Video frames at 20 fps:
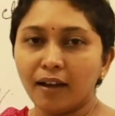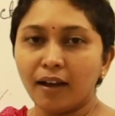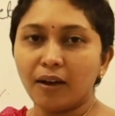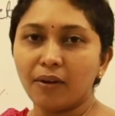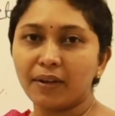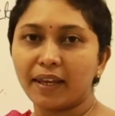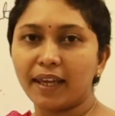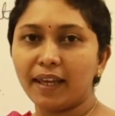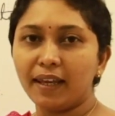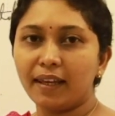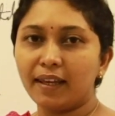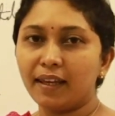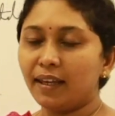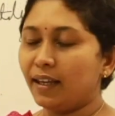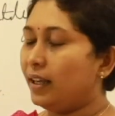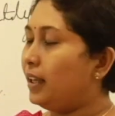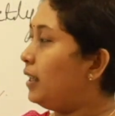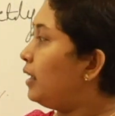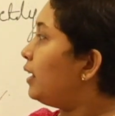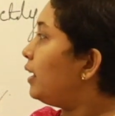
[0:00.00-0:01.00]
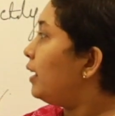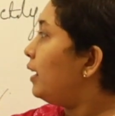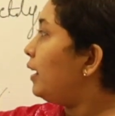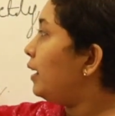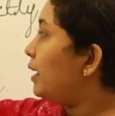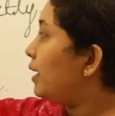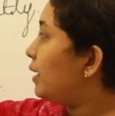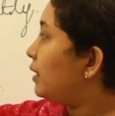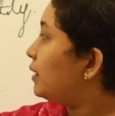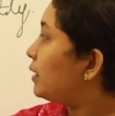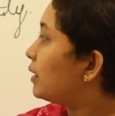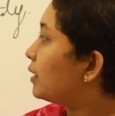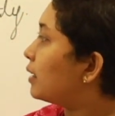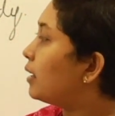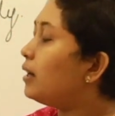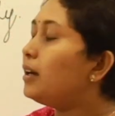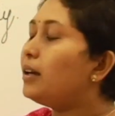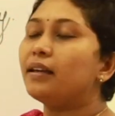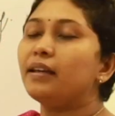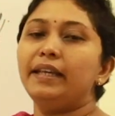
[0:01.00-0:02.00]
Okay, ingane
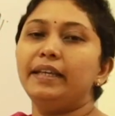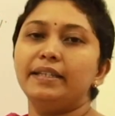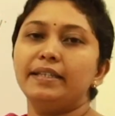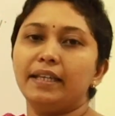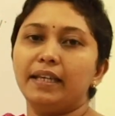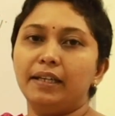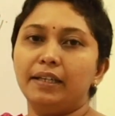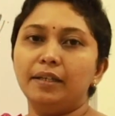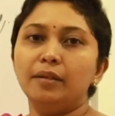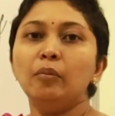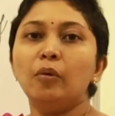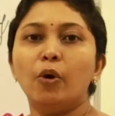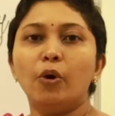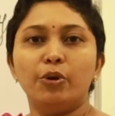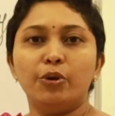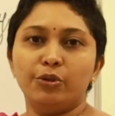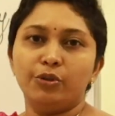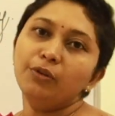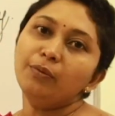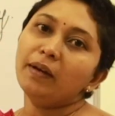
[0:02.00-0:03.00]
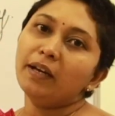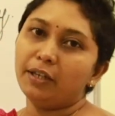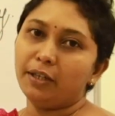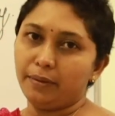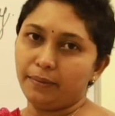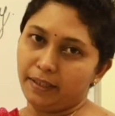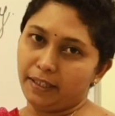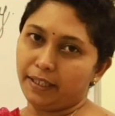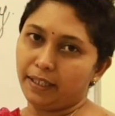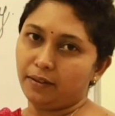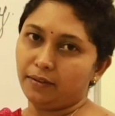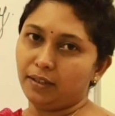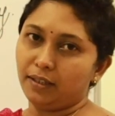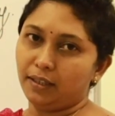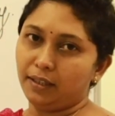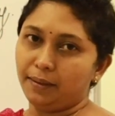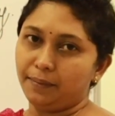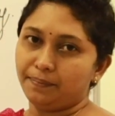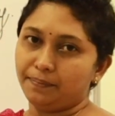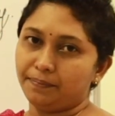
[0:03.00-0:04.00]
ningalku easy aayittum oronu
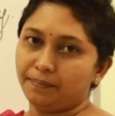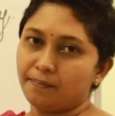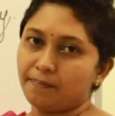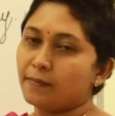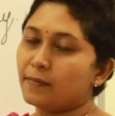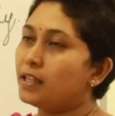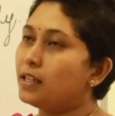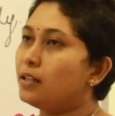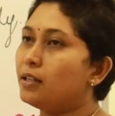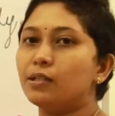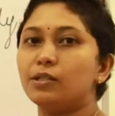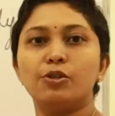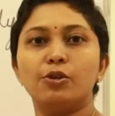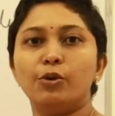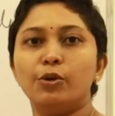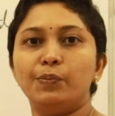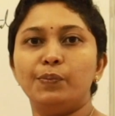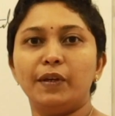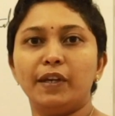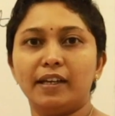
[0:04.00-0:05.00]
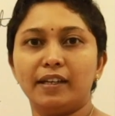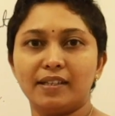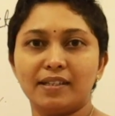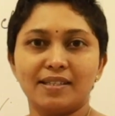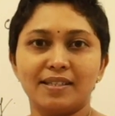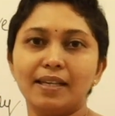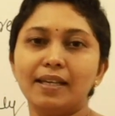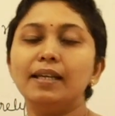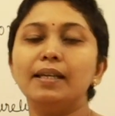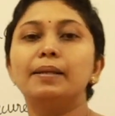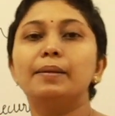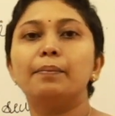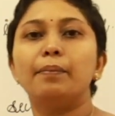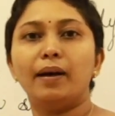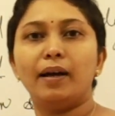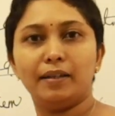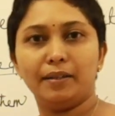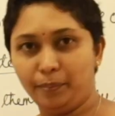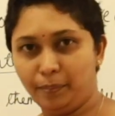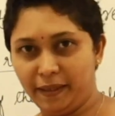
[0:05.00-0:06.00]
kandupidikkavunnana. So hope you understand
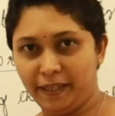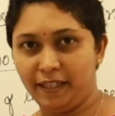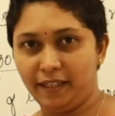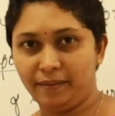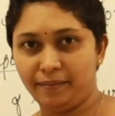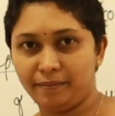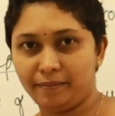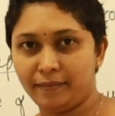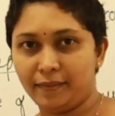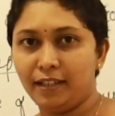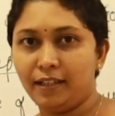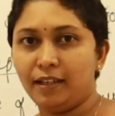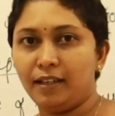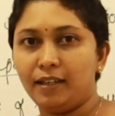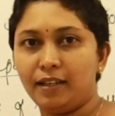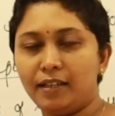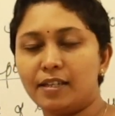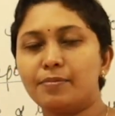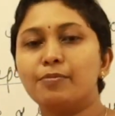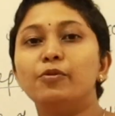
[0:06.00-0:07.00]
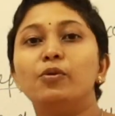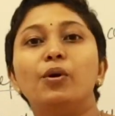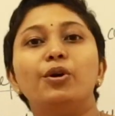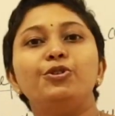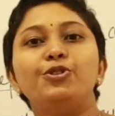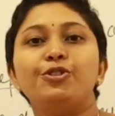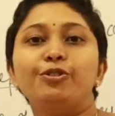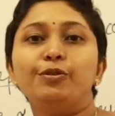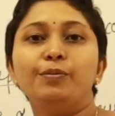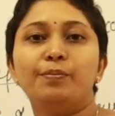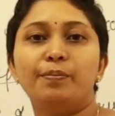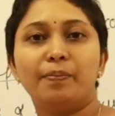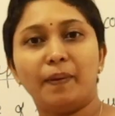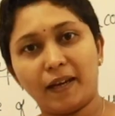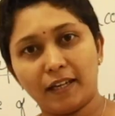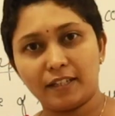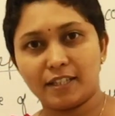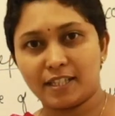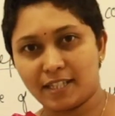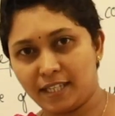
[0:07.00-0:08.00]
part B. Let's move on to
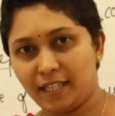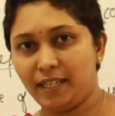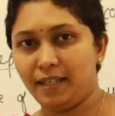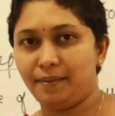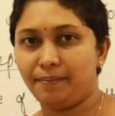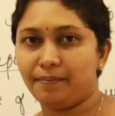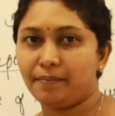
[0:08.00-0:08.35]
part C.